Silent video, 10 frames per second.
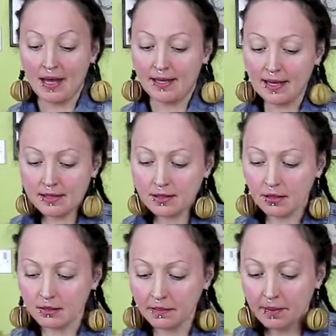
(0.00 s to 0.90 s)
let's
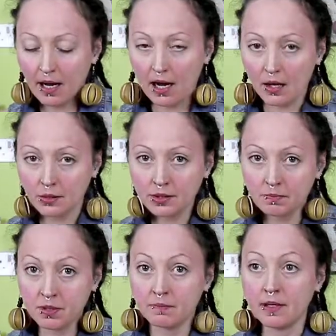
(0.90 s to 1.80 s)
talk about
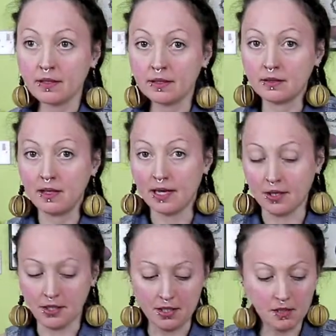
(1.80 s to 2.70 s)
preparing the
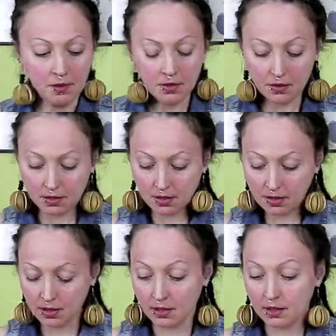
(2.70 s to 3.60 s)
lunches, because
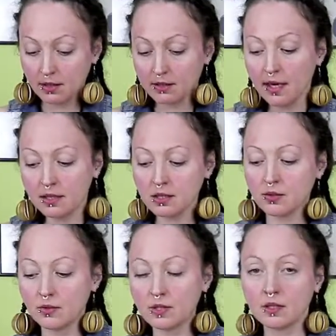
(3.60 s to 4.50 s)
the
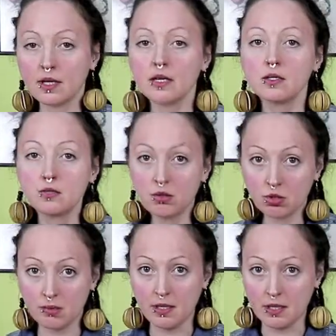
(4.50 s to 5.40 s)
excuse that I
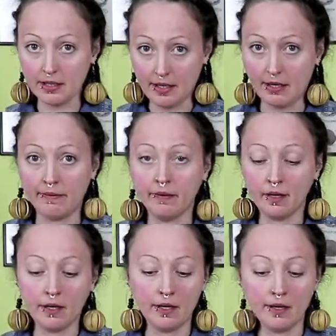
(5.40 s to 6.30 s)
usually hear,
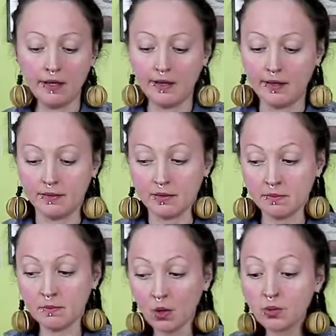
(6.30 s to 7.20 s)
the
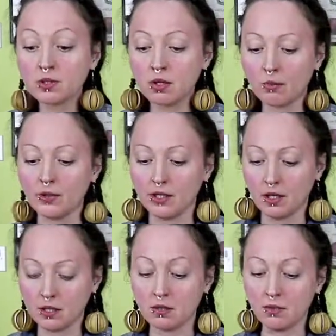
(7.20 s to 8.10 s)
most common
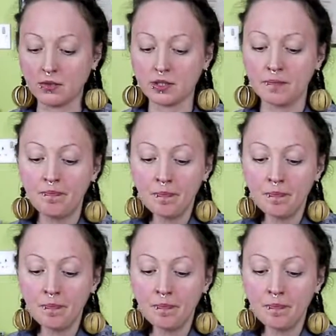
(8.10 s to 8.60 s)
excuse,